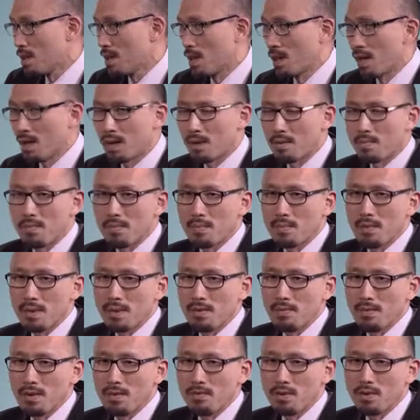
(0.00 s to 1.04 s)
Um,
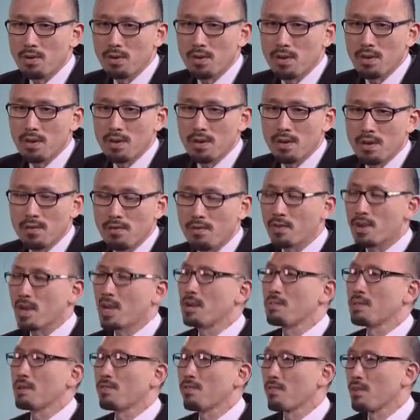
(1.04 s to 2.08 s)
if, if, you're in a, if you're
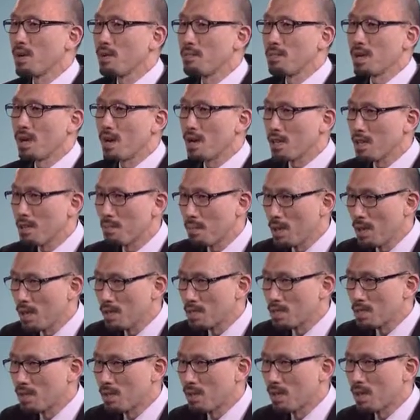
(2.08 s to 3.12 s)
coming from an
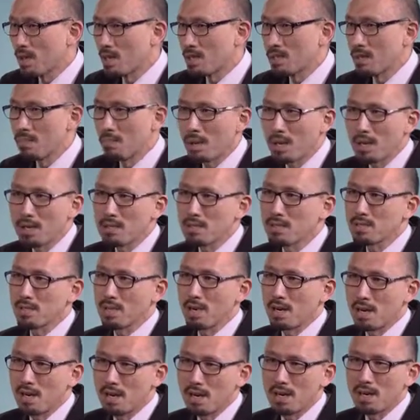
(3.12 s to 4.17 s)
occupation that depends
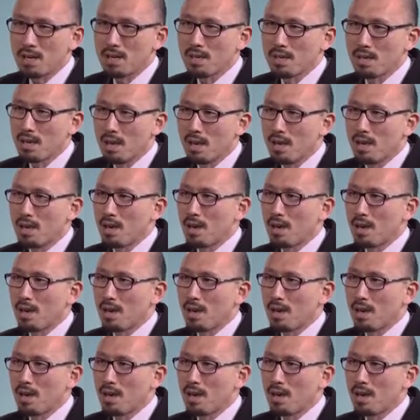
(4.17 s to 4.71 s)
on